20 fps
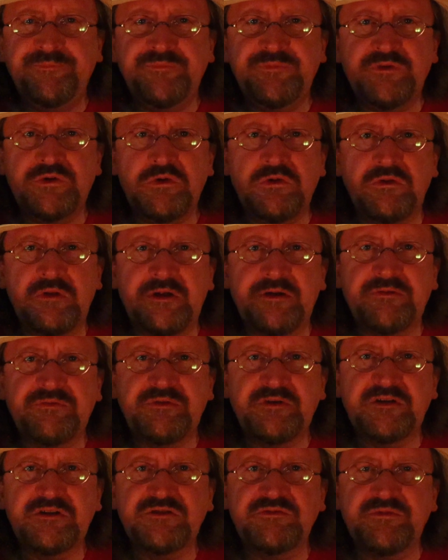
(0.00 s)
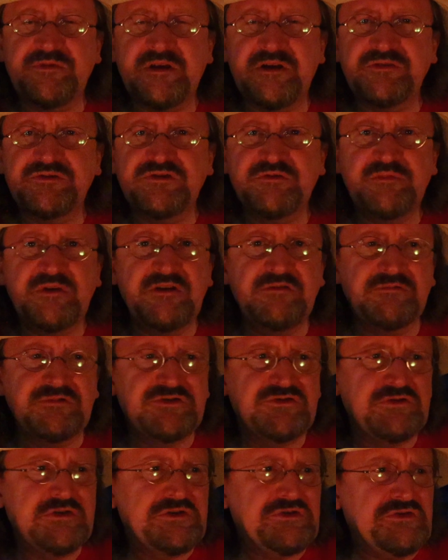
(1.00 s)
do a lot of things without so many
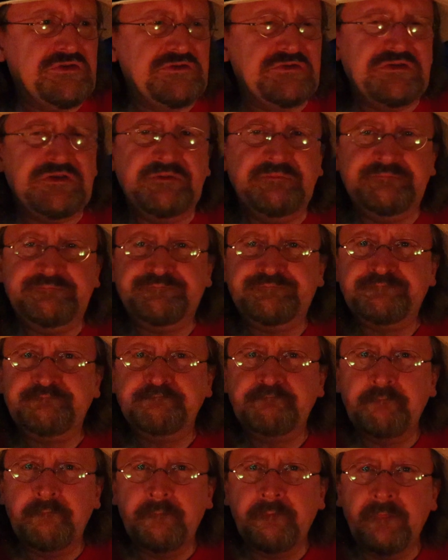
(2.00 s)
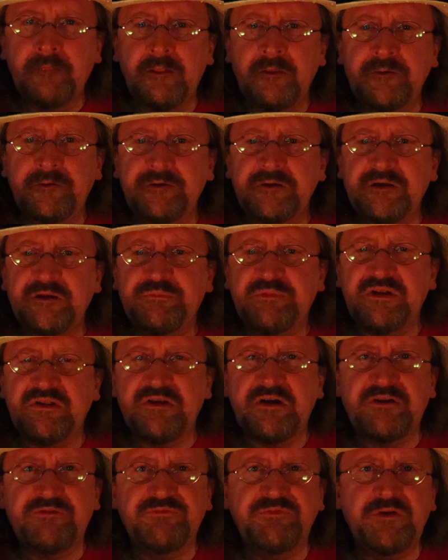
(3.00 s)
restrictions. It'd be a
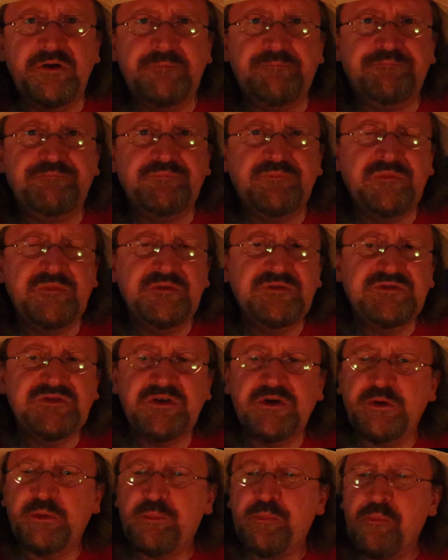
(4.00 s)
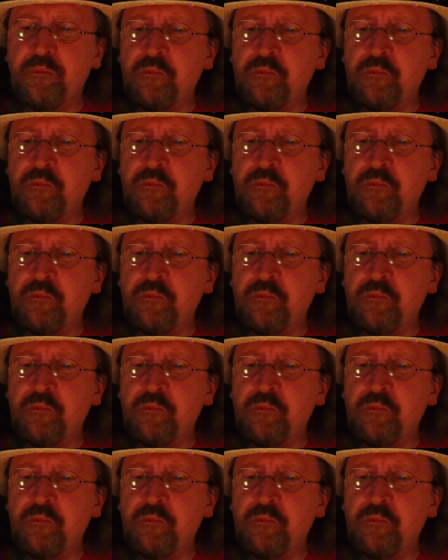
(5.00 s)
lot of fun. So